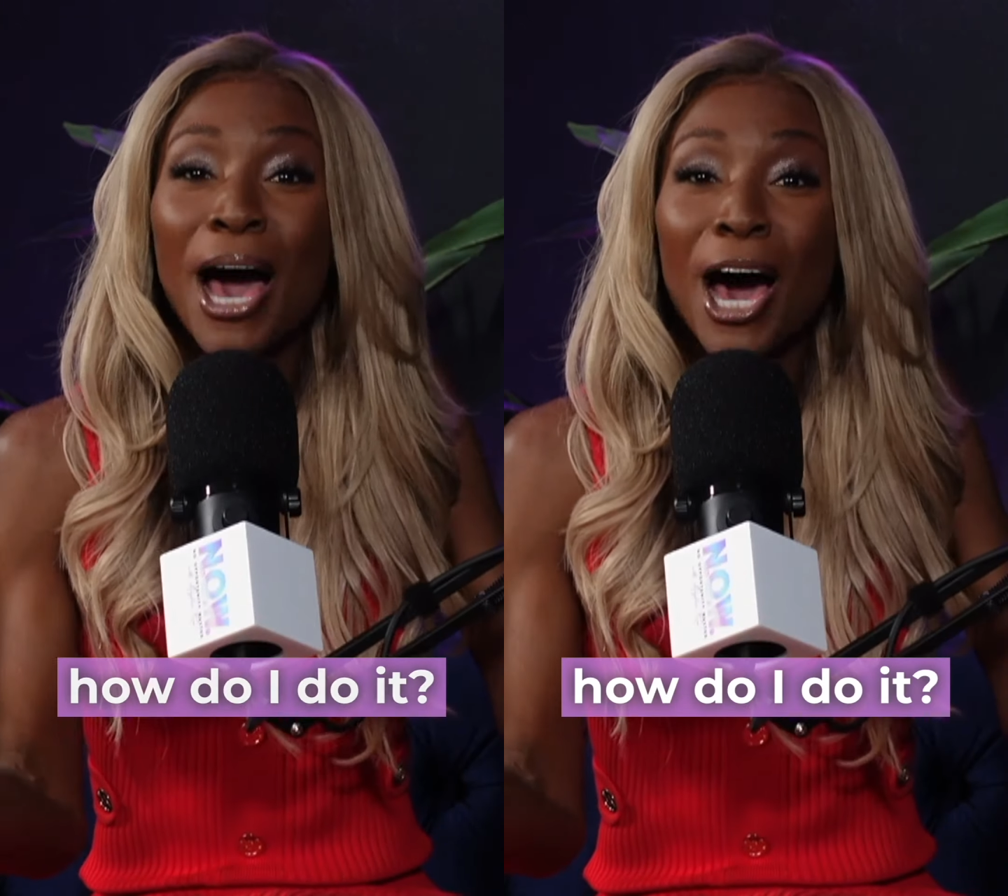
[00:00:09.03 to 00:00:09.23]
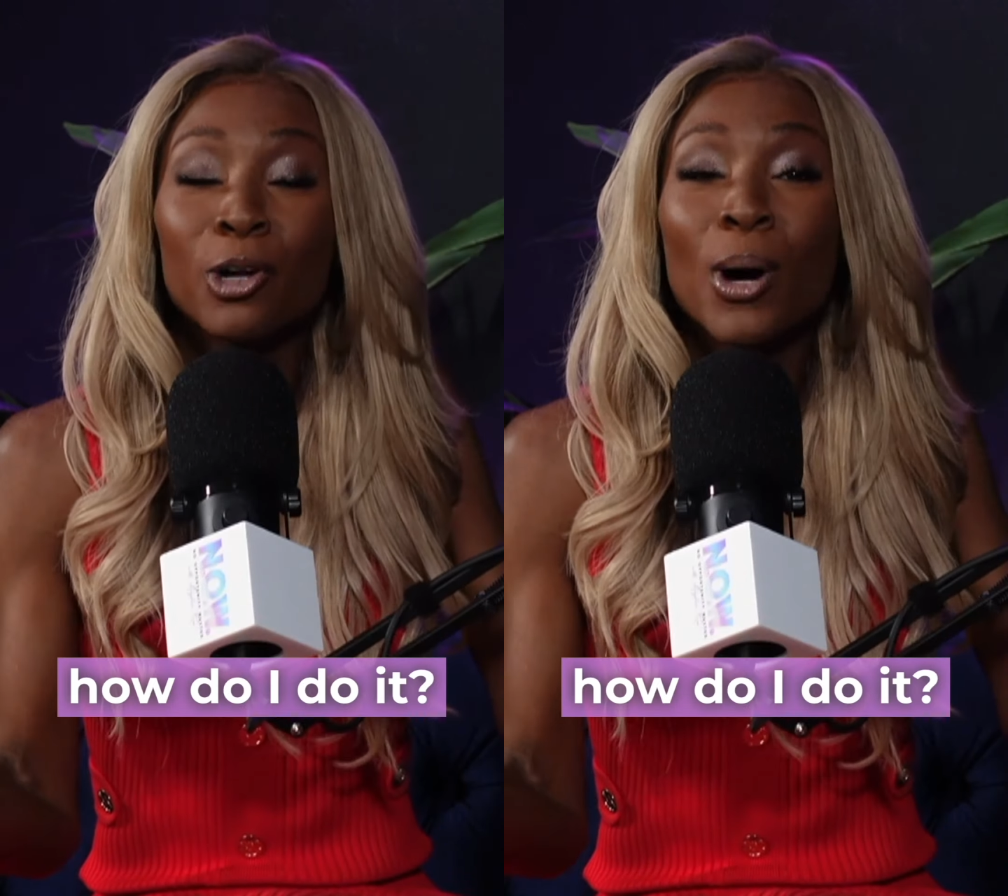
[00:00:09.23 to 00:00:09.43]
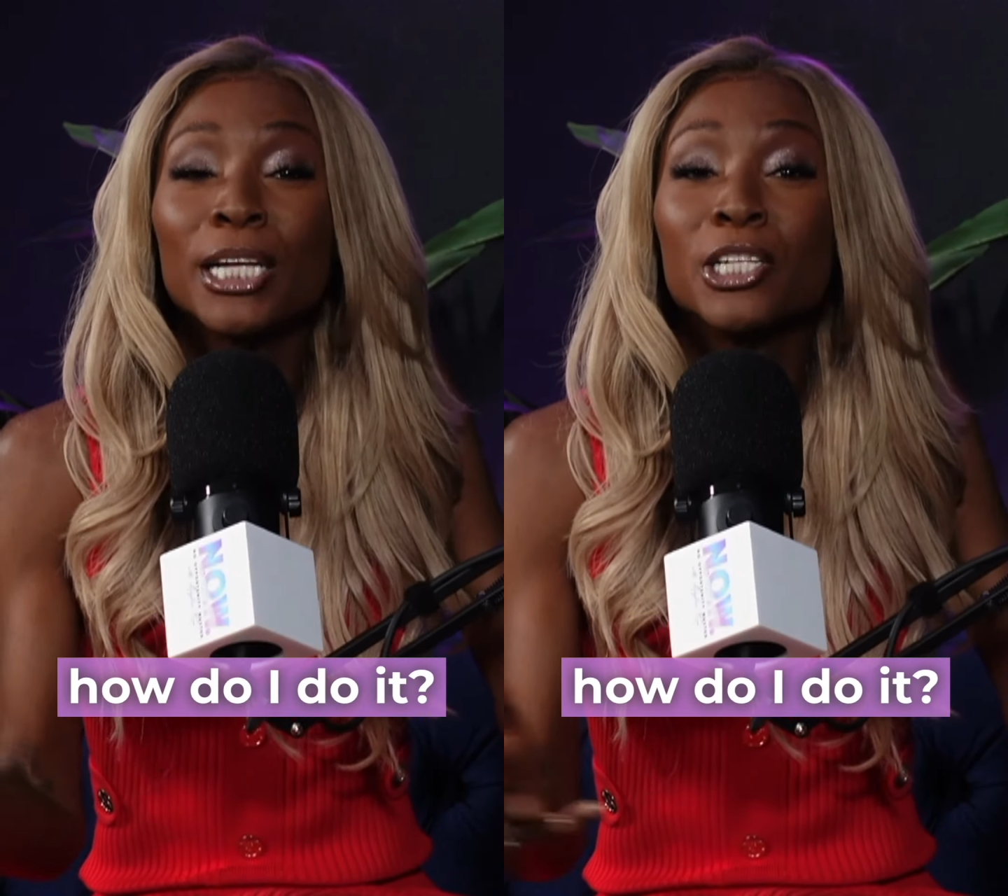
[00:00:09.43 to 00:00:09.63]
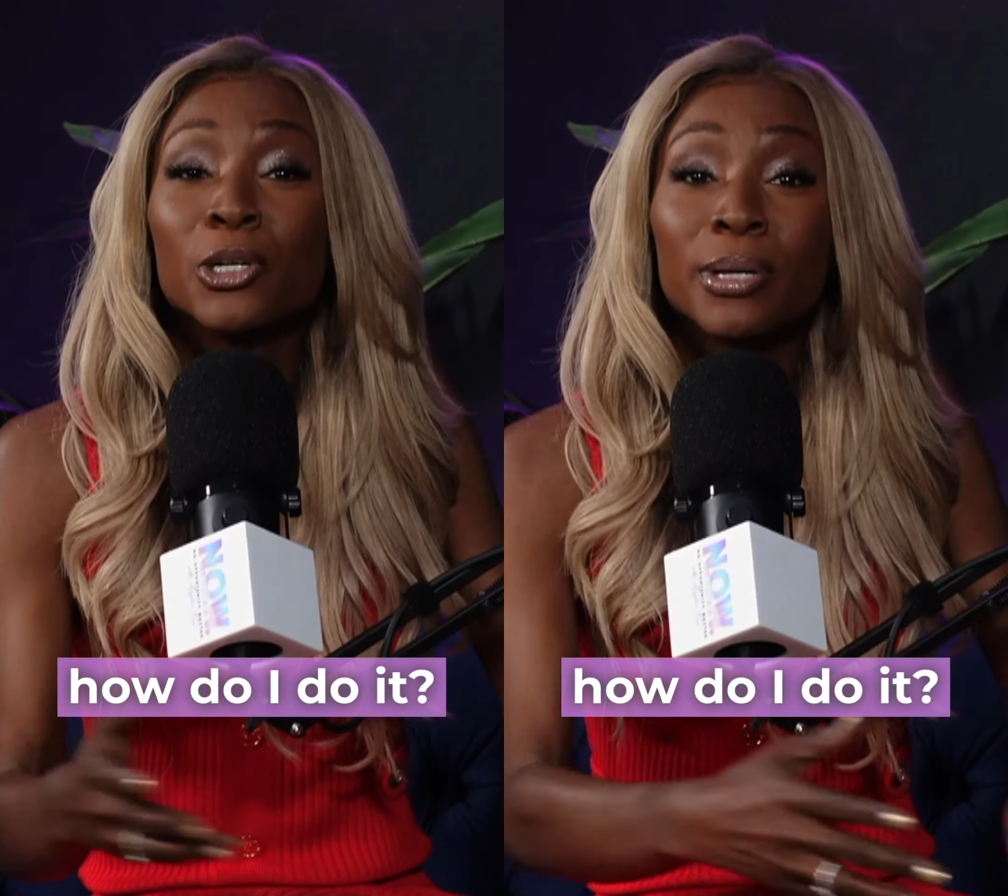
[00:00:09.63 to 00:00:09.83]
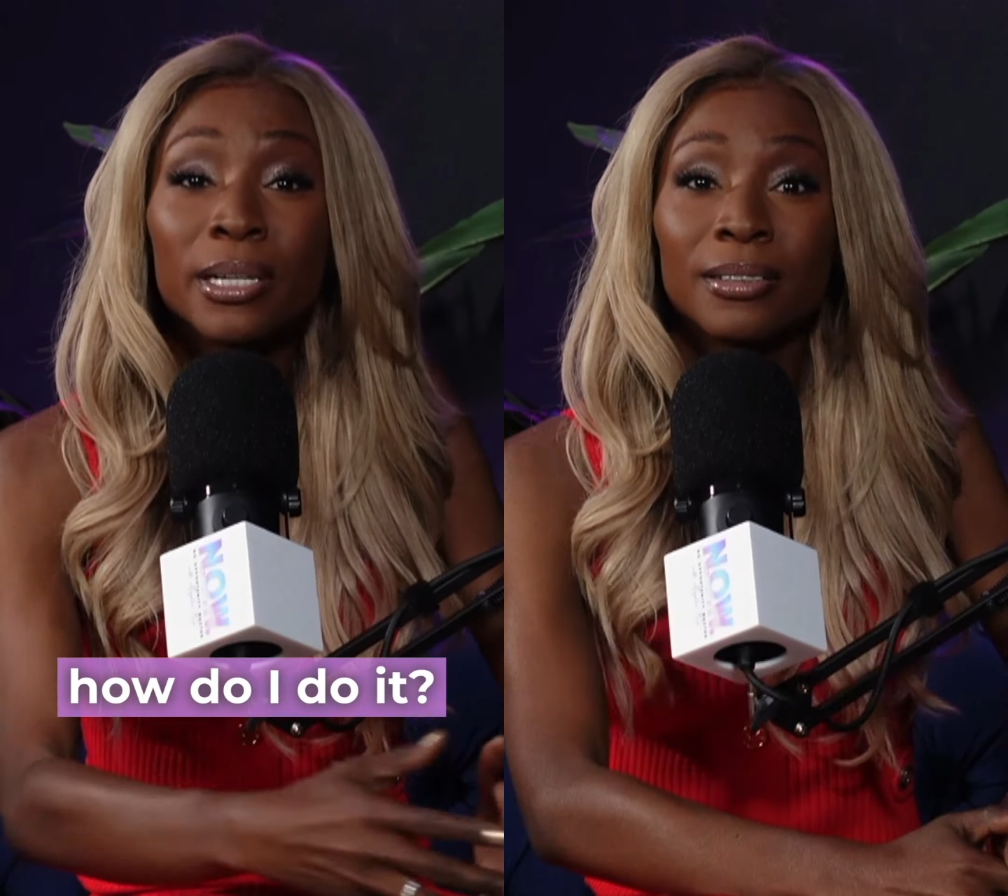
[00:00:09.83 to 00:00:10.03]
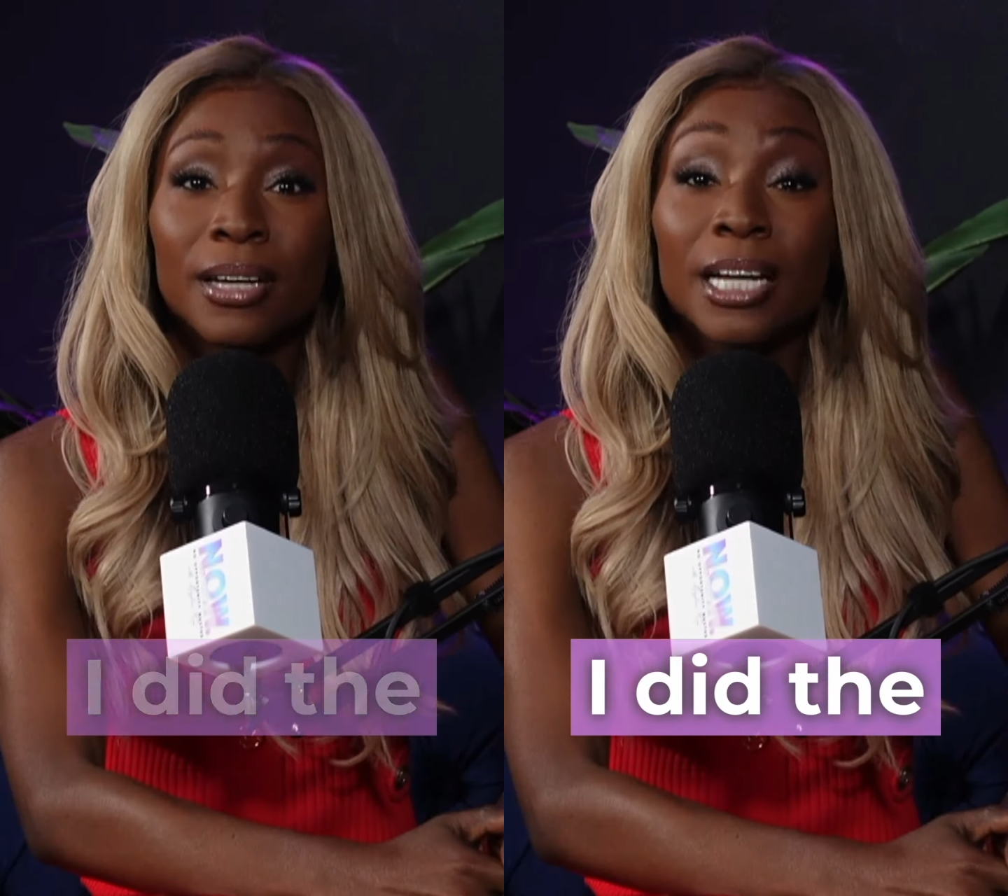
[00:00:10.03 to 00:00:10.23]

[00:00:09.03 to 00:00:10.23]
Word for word: how do I do it?